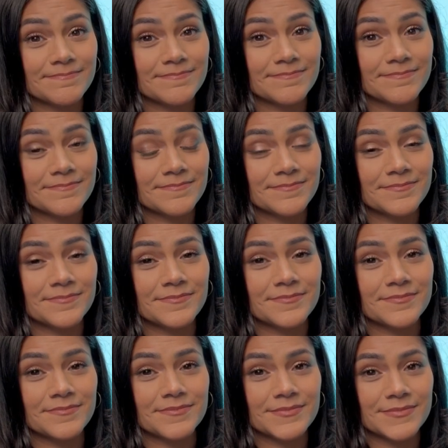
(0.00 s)

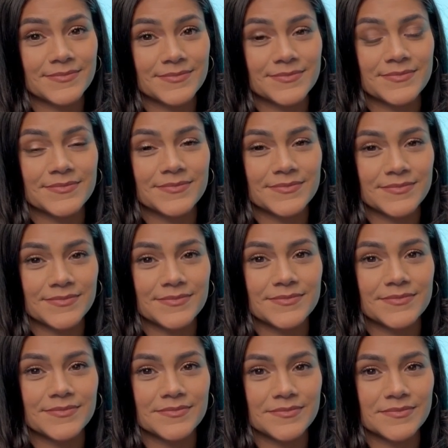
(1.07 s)

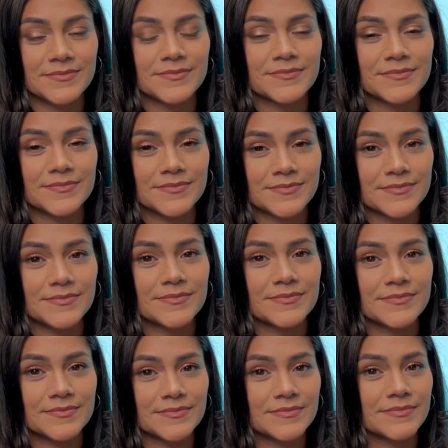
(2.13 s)

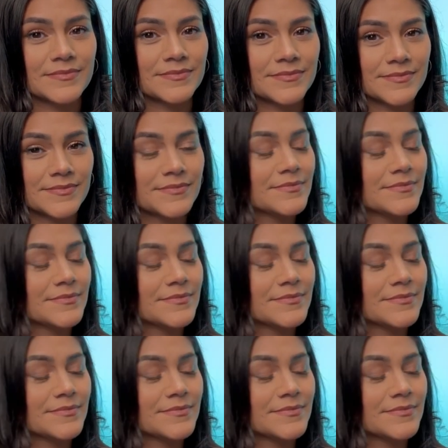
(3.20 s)
No words are spoken by the person on screen.